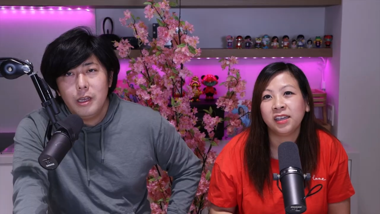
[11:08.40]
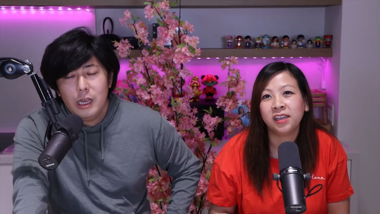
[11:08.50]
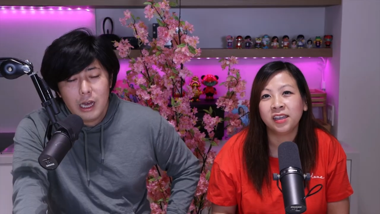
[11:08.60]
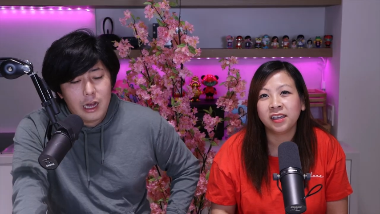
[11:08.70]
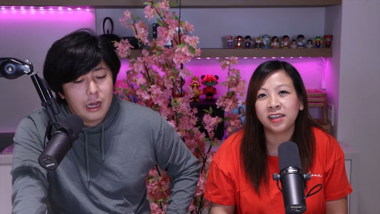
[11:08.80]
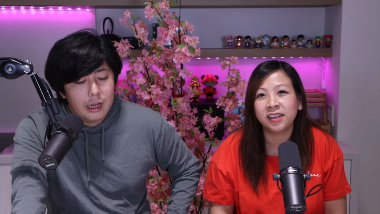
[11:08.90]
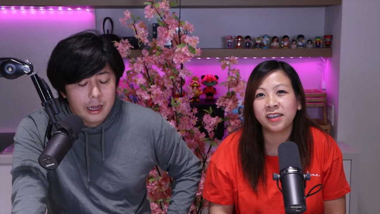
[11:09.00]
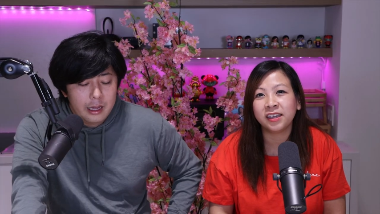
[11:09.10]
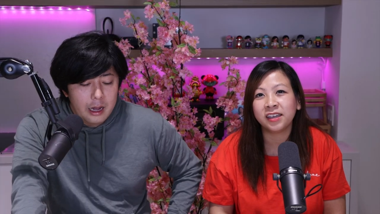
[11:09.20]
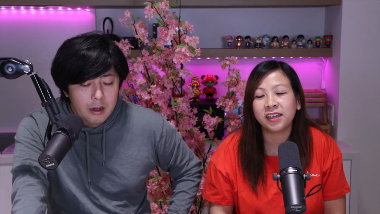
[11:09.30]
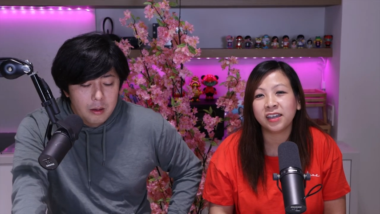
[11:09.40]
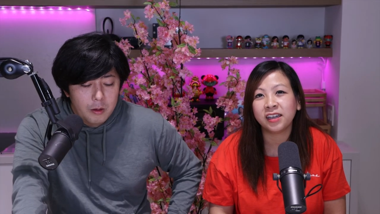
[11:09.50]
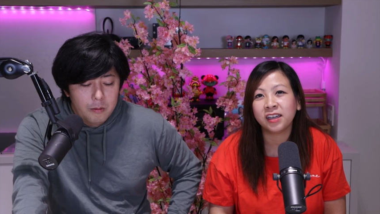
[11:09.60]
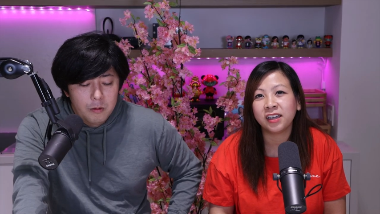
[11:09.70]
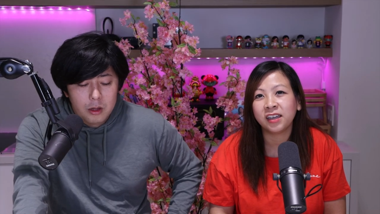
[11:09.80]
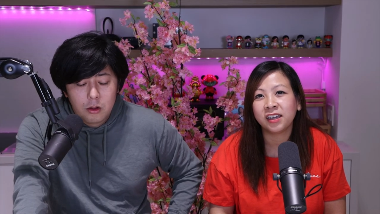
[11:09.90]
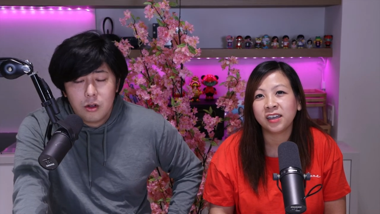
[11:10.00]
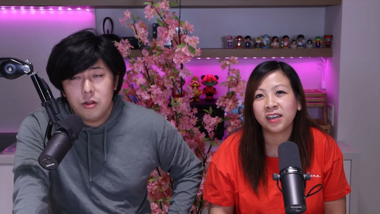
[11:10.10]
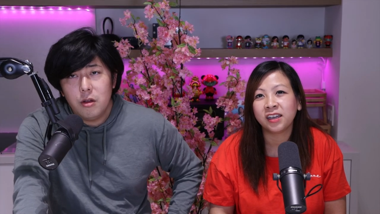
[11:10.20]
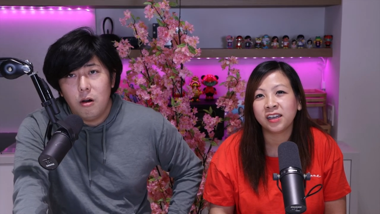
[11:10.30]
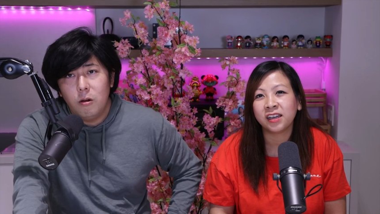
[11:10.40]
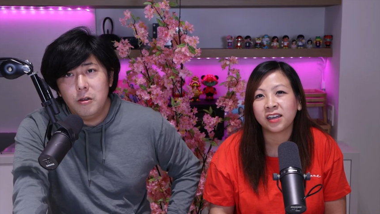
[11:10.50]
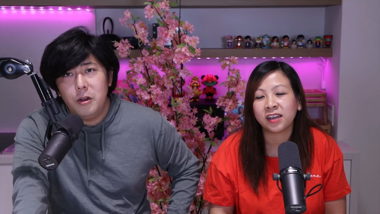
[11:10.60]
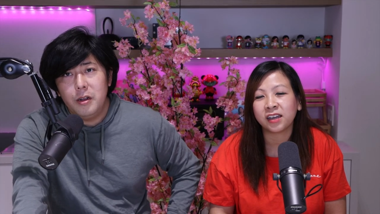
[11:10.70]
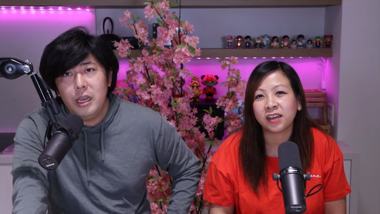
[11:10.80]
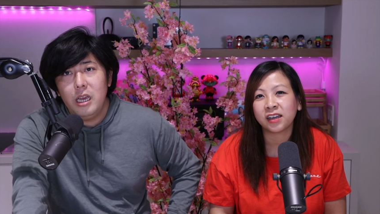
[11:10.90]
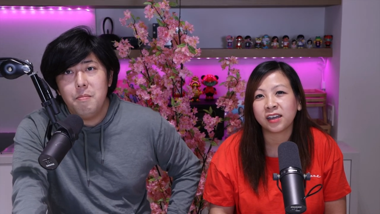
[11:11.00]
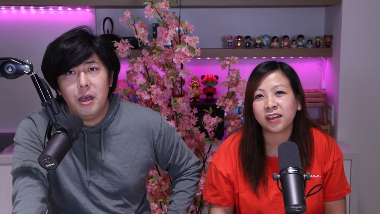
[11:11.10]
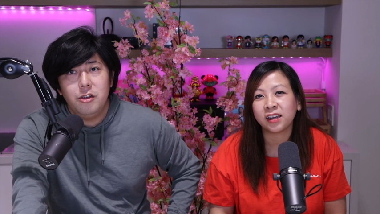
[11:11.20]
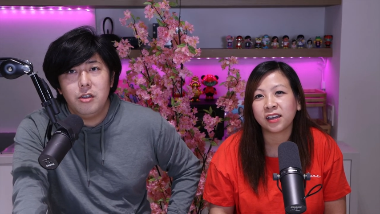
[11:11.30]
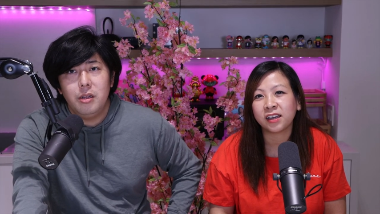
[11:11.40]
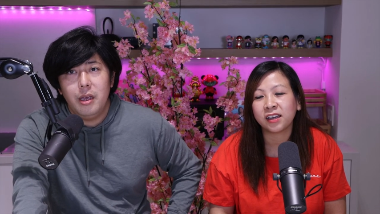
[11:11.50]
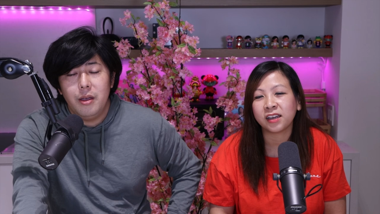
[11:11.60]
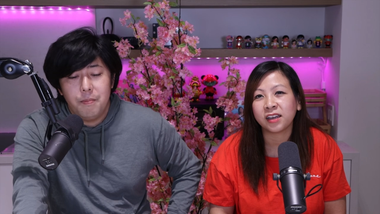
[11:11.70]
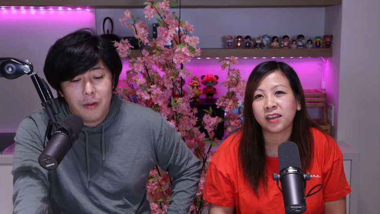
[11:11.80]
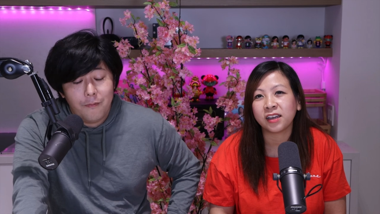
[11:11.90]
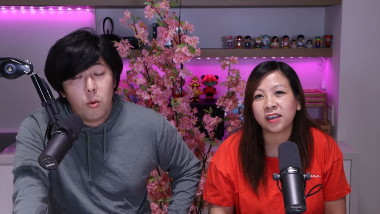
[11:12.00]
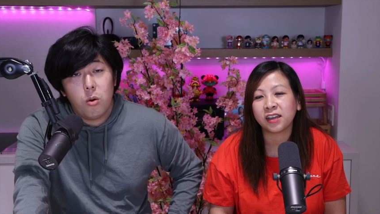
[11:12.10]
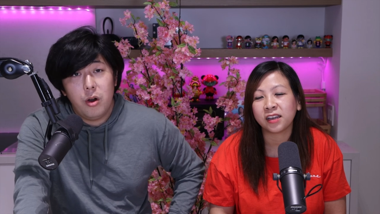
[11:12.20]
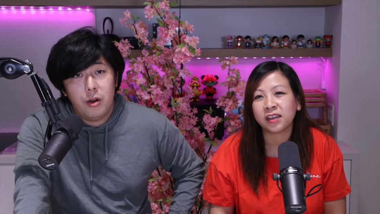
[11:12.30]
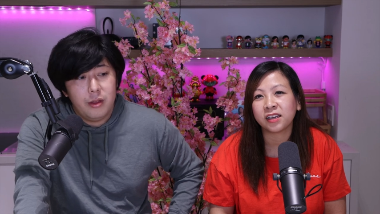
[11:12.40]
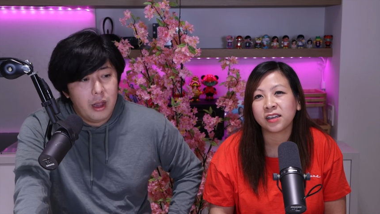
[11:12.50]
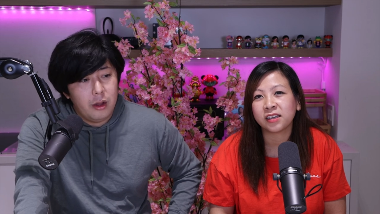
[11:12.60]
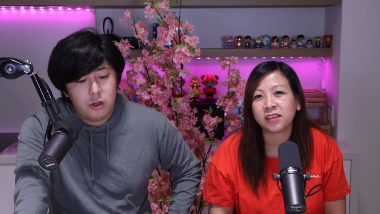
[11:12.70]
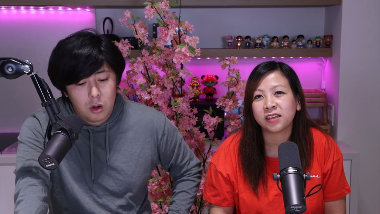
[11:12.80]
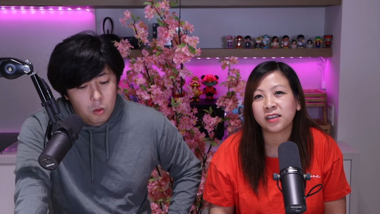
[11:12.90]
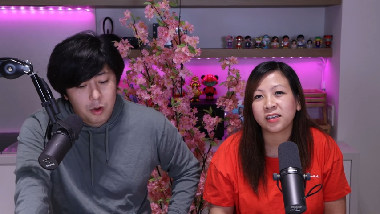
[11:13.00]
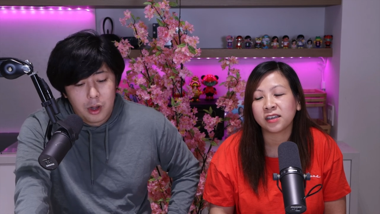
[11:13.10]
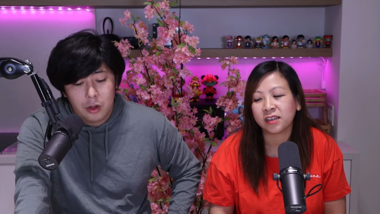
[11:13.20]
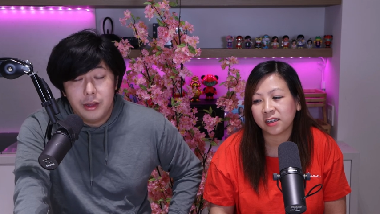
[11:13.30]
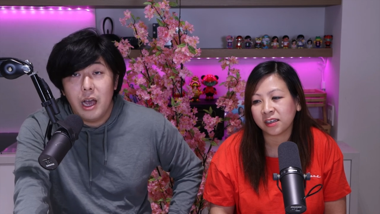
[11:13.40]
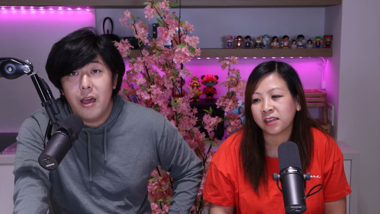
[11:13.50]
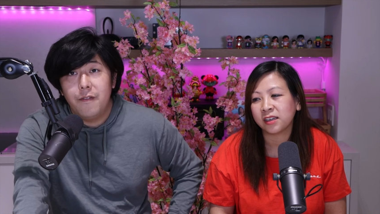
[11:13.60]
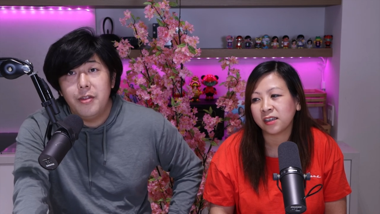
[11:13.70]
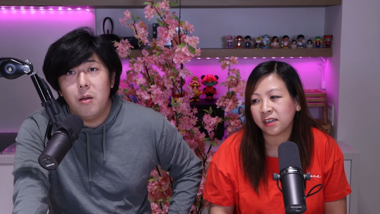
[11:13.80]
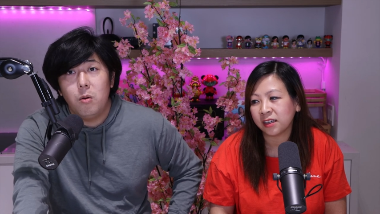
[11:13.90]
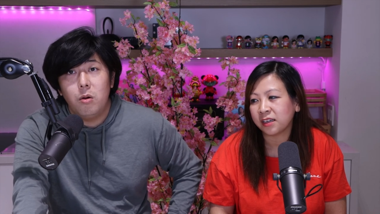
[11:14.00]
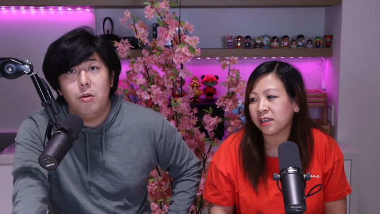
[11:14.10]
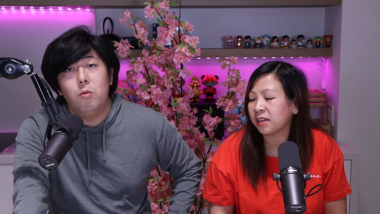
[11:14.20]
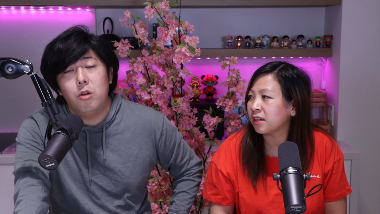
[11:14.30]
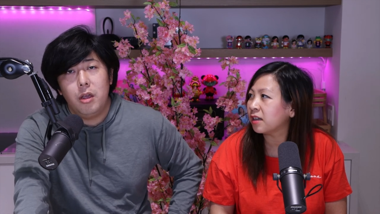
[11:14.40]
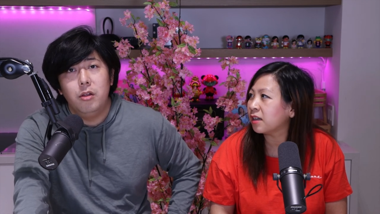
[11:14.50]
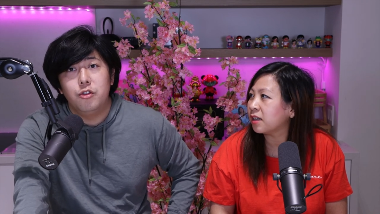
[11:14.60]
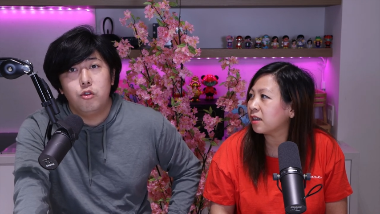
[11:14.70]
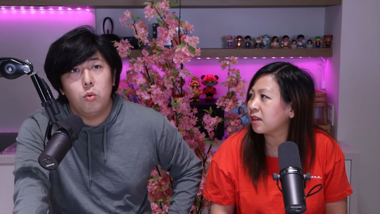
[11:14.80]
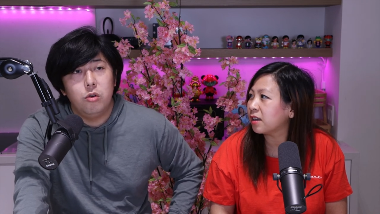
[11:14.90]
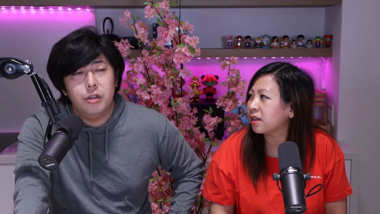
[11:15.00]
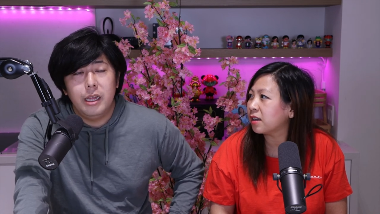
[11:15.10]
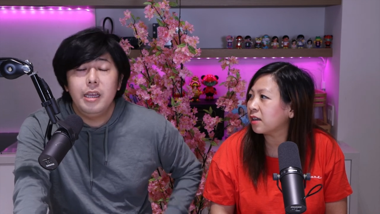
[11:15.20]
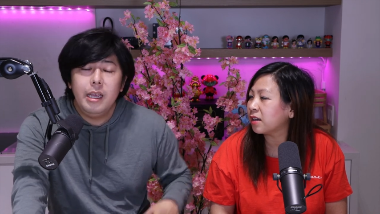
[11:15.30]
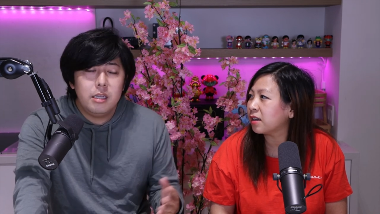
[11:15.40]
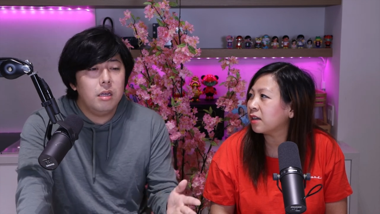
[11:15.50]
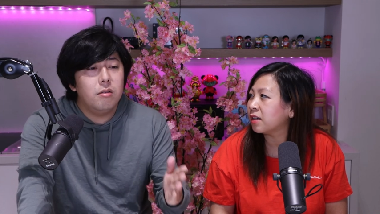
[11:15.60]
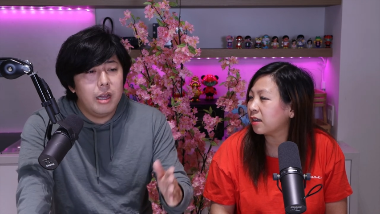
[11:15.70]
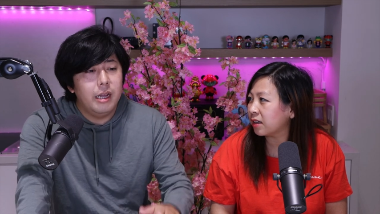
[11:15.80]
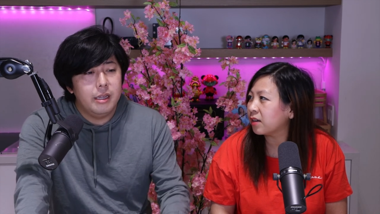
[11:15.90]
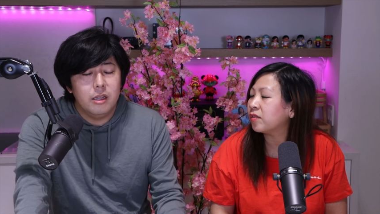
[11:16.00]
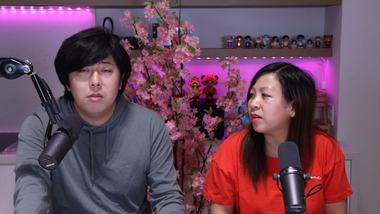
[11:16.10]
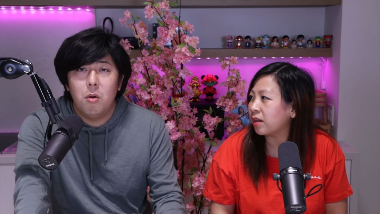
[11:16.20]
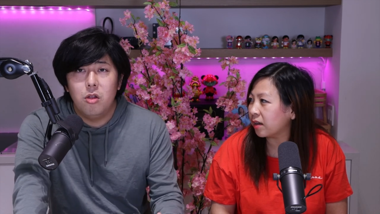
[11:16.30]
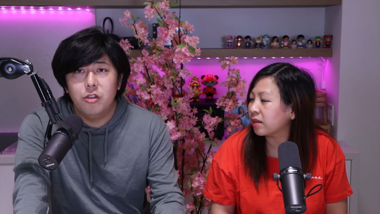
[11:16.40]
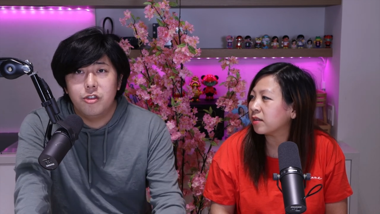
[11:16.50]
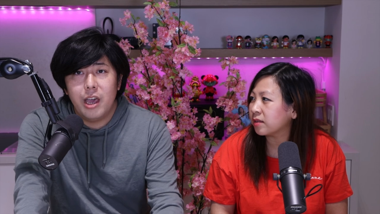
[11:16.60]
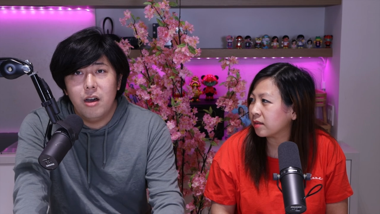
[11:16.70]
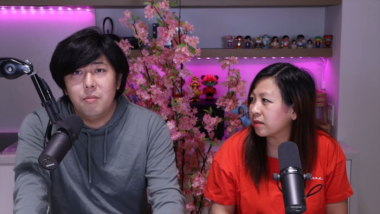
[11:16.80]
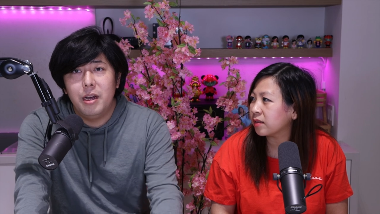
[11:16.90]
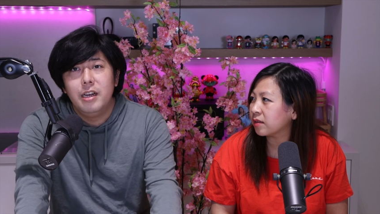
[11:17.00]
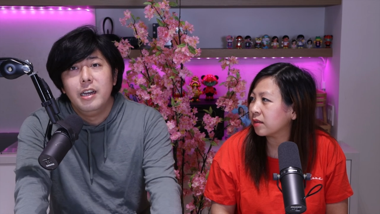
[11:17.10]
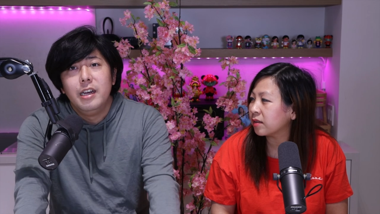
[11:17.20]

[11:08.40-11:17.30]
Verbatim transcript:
Speaker 1: Yeah, and I, when we talked to the owner, he mentioned it before they started working on a knife, they were working on swords, and he still does in a smaller scale. But